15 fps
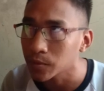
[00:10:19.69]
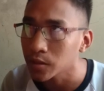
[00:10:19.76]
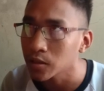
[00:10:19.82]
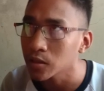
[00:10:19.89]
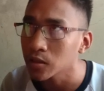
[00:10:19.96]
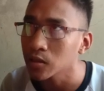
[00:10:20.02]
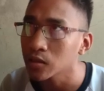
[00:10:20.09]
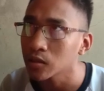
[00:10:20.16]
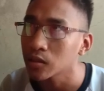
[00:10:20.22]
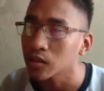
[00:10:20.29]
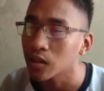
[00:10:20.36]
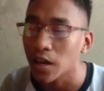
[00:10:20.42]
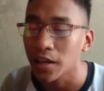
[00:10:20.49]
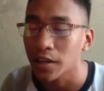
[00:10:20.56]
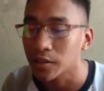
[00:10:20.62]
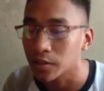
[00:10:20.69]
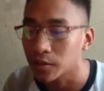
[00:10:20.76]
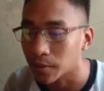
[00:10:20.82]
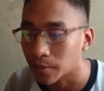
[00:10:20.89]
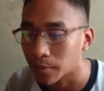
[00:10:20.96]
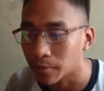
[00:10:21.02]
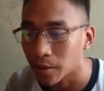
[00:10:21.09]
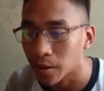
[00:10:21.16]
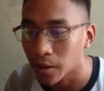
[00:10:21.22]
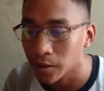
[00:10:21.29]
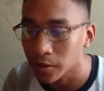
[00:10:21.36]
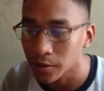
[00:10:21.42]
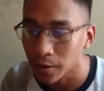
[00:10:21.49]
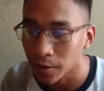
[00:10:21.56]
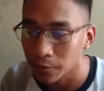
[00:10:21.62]
4 bit, I don't know.
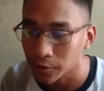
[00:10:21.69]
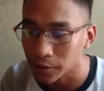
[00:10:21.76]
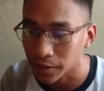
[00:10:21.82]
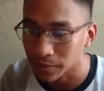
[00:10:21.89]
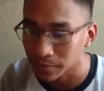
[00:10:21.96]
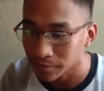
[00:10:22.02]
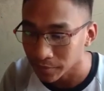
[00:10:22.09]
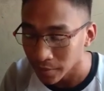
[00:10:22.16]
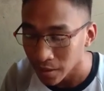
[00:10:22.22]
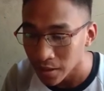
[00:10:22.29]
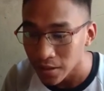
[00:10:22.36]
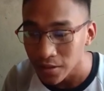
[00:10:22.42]
I forgot.